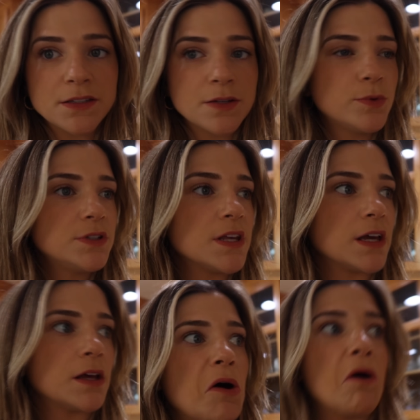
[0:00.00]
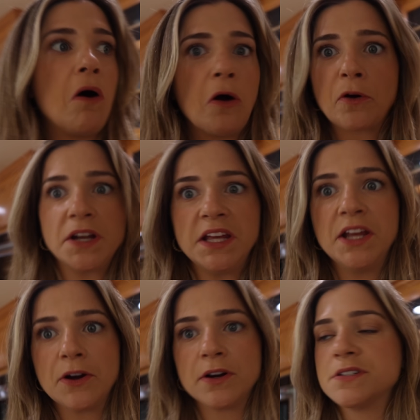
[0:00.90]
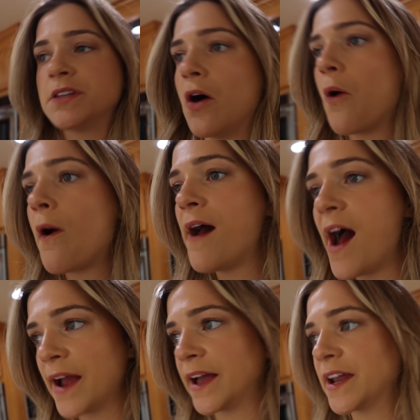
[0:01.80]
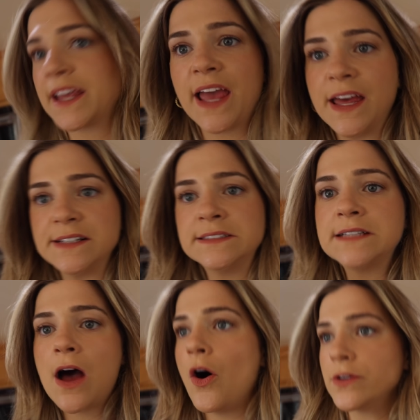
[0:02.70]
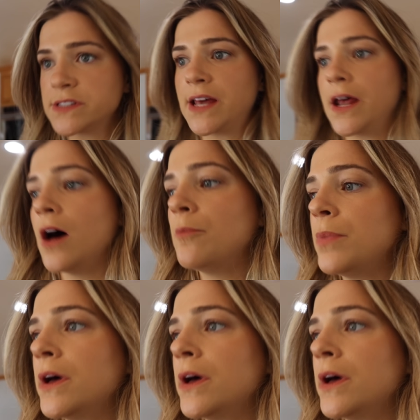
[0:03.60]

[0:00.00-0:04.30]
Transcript: someone's like already here, so I gotta get all set up.